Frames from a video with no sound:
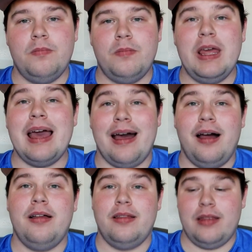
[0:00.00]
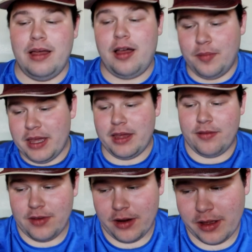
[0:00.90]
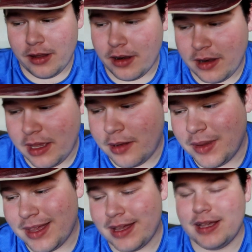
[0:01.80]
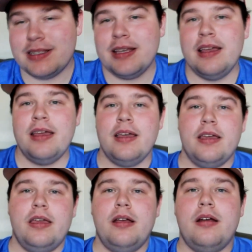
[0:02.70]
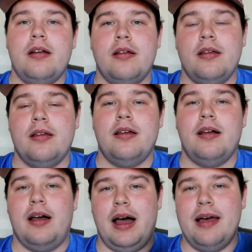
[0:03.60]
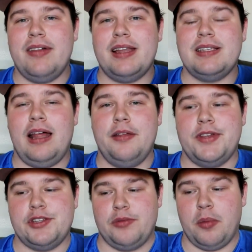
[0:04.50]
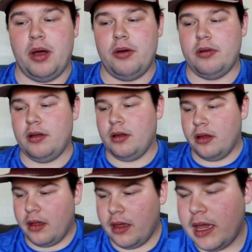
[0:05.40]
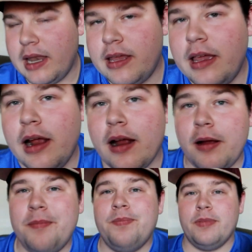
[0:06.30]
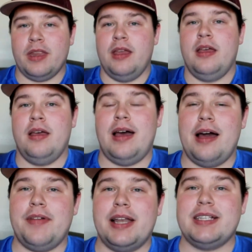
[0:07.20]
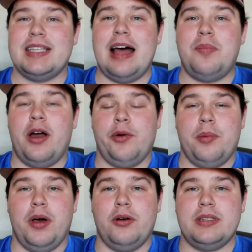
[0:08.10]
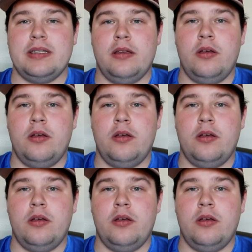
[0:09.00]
Yeah, I'll make it very good indeed, because here, I've got a television remote, and here, I've got a soundbar remote.